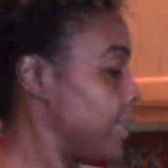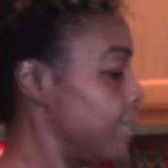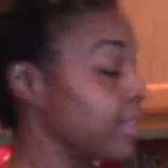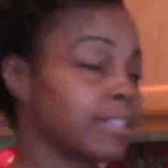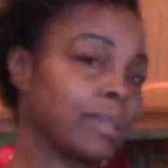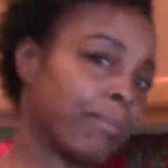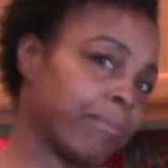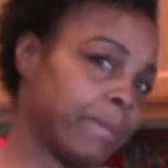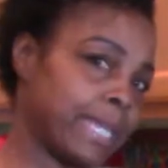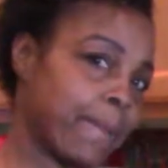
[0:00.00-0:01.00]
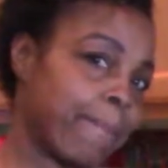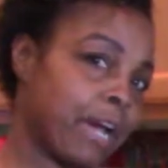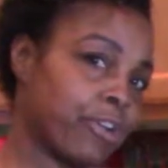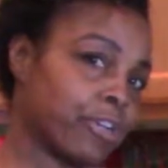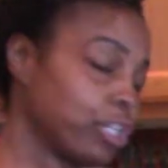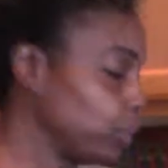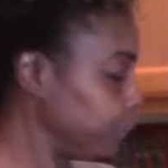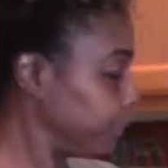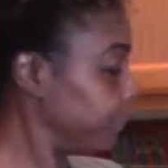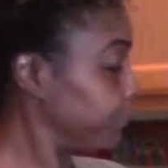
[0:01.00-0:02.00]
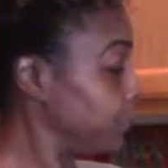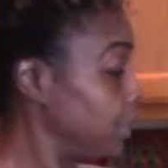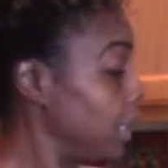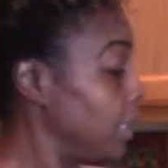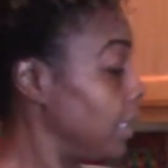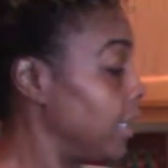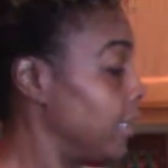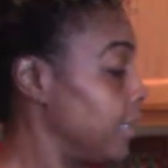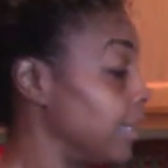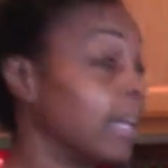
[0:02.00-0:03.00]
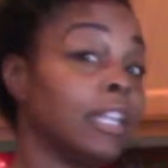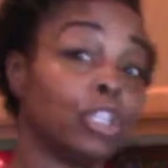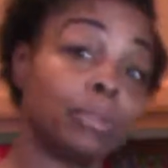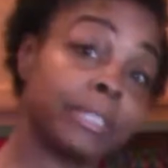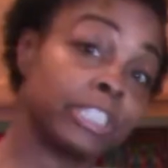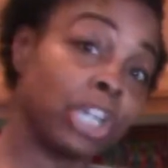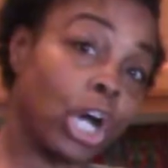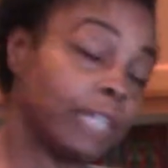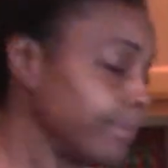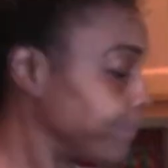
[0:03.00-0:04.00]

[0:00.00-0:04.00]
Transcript: some baking powder, a little bit of salt,